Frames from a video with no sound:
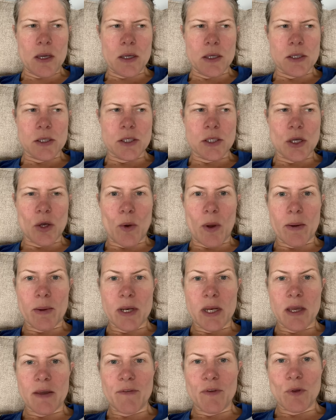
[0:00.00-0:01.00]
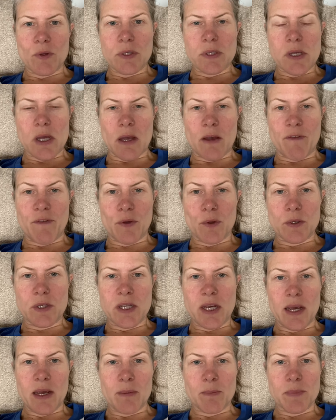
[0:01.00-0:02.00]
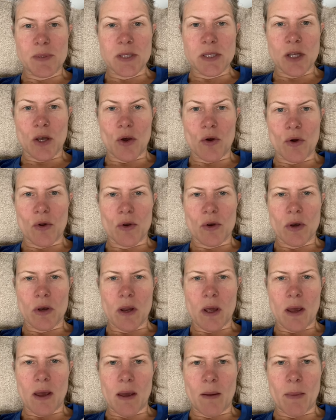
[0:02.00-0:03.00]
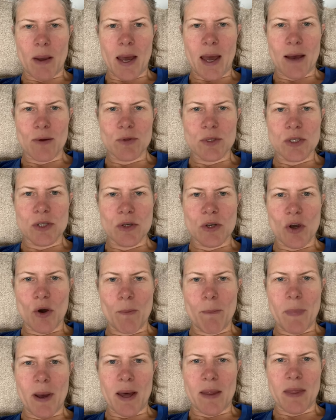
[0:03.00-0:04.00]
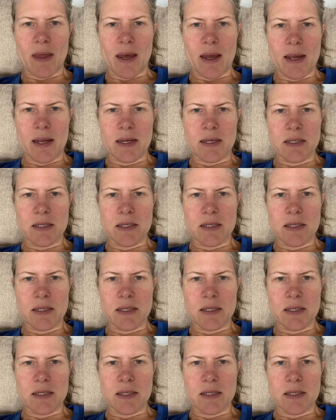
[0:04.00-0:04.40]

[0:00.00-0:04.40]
So I'm going to give you a few tips on how to combat that in